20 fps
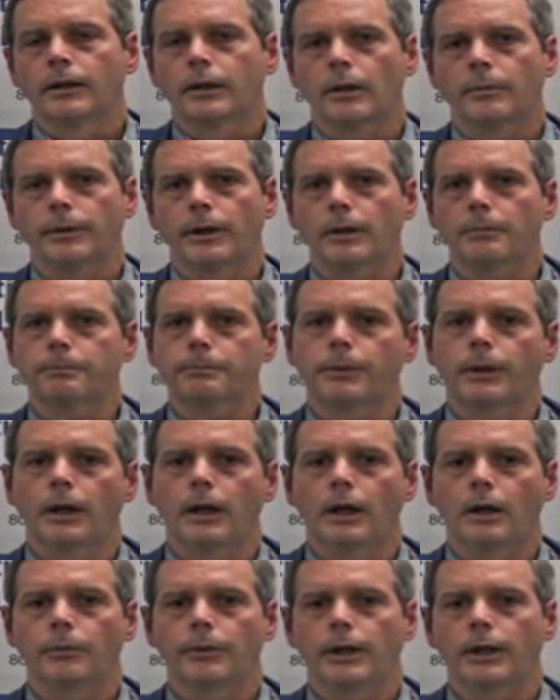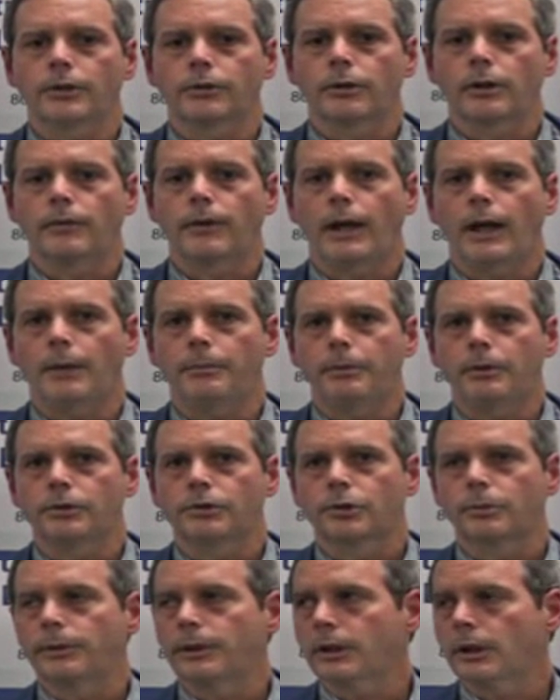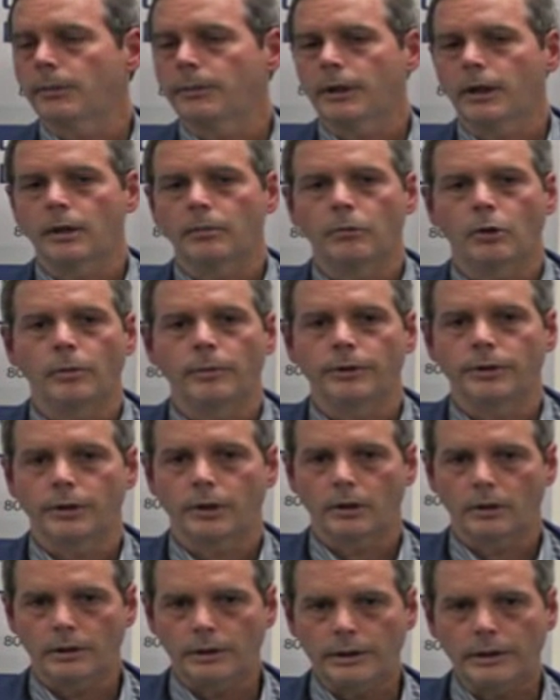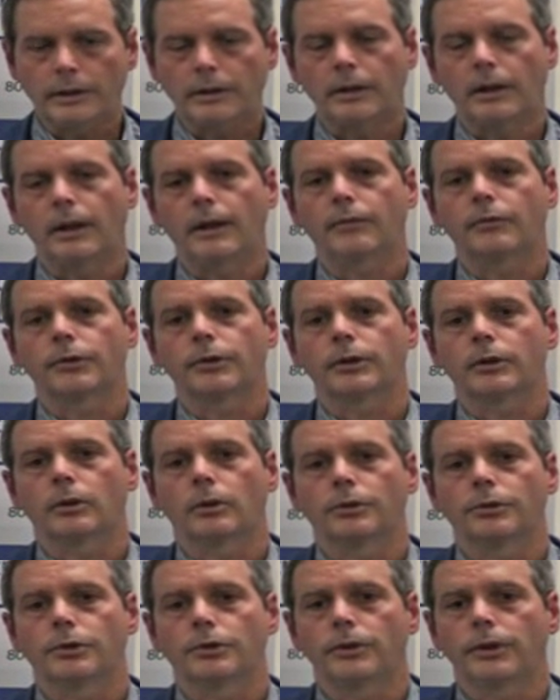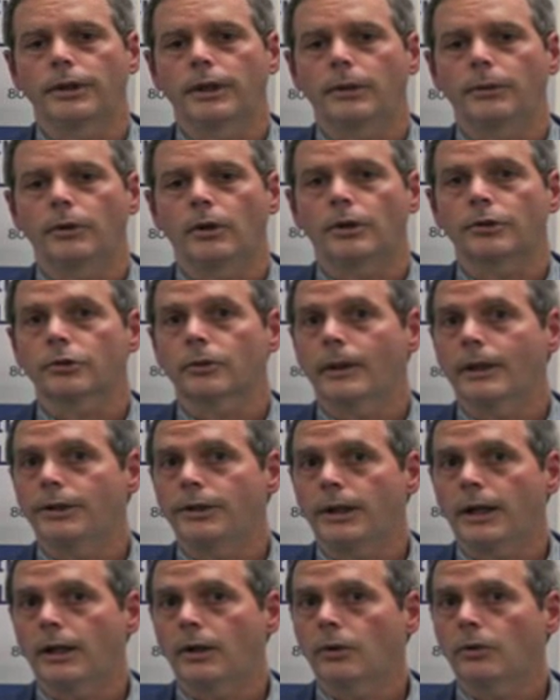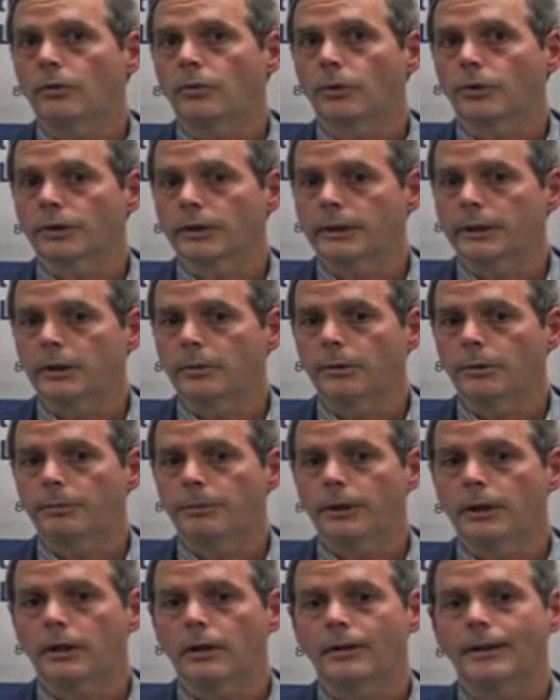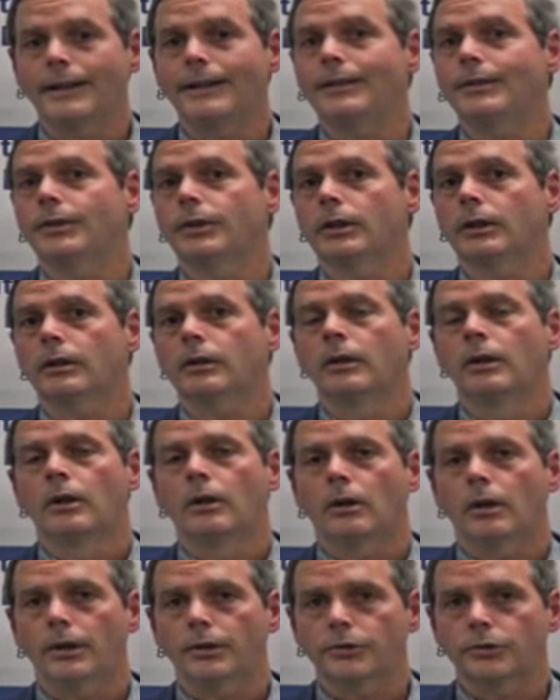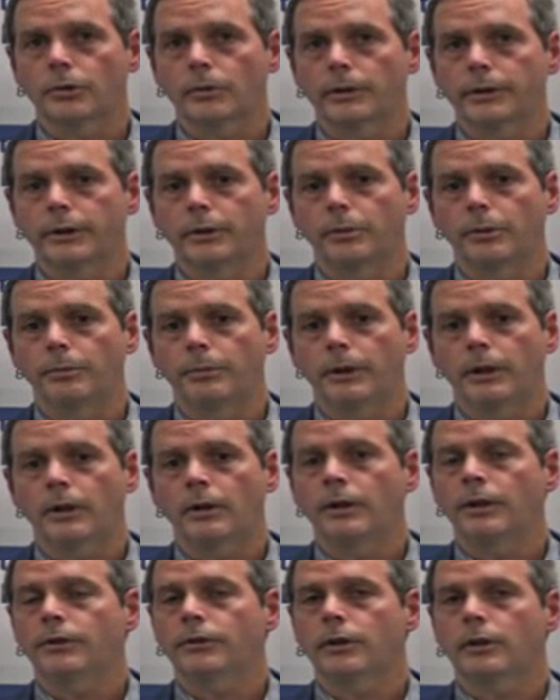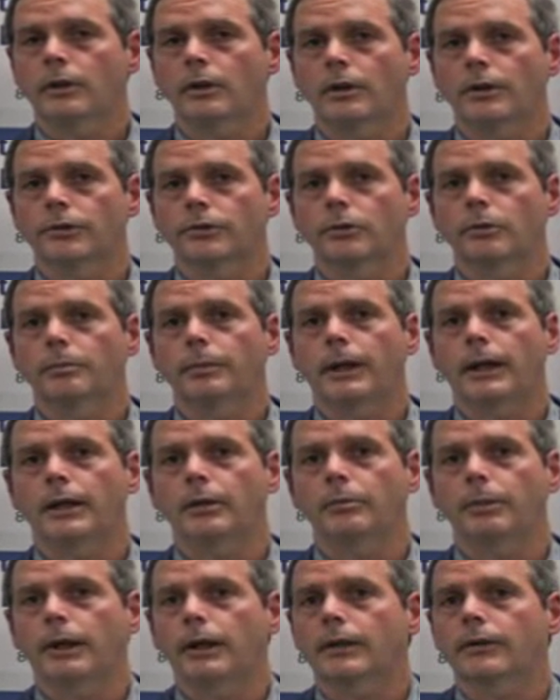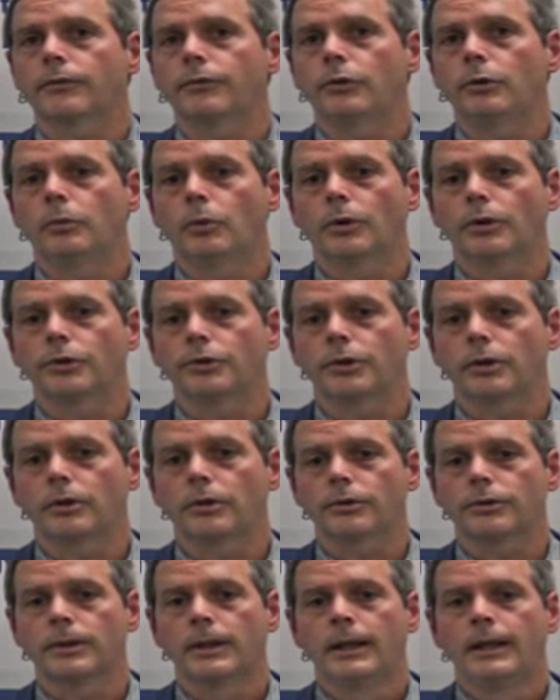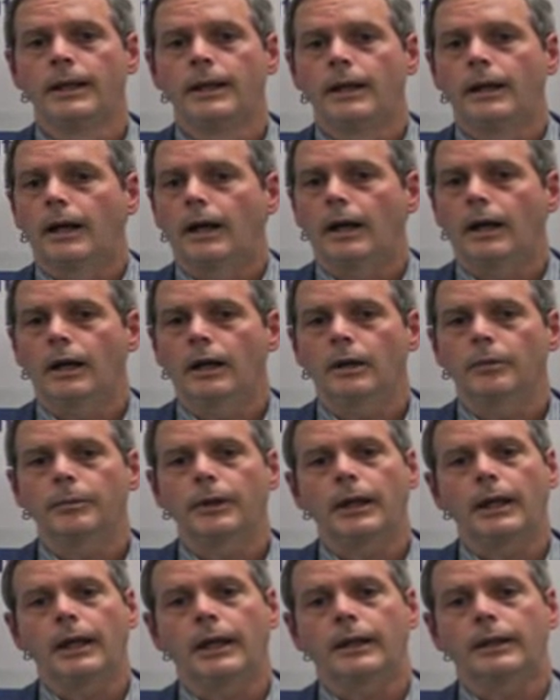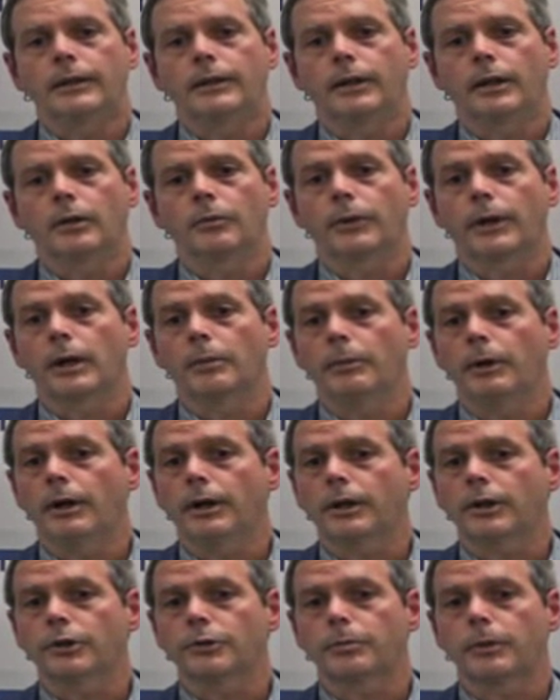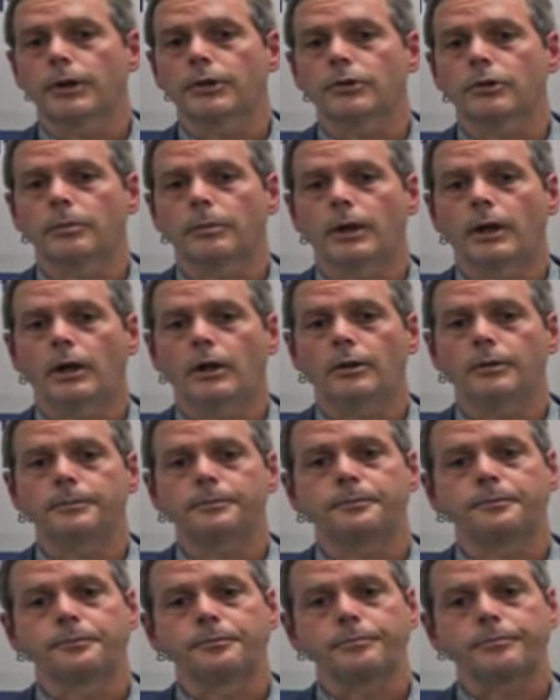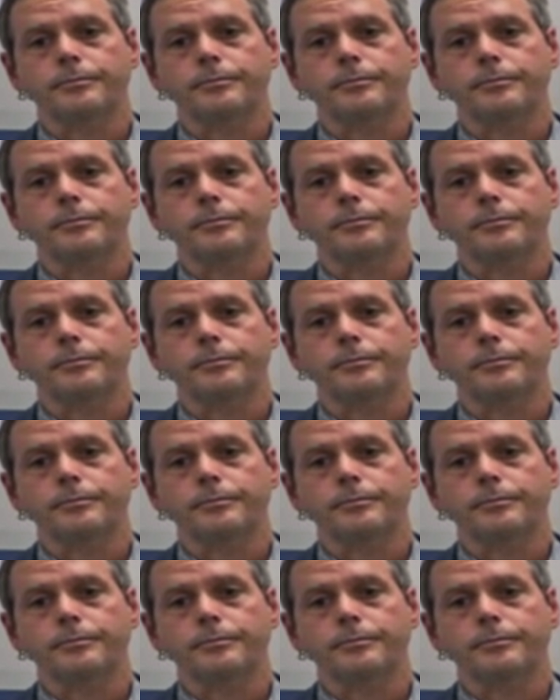Coming up, we actually have Apple should be coming out momentarily. After we closed here today, we also had Yahoo, was a little bit better. Intel, also a little bit better. Intel also buying back a few more shares. We got American Express tomorrow.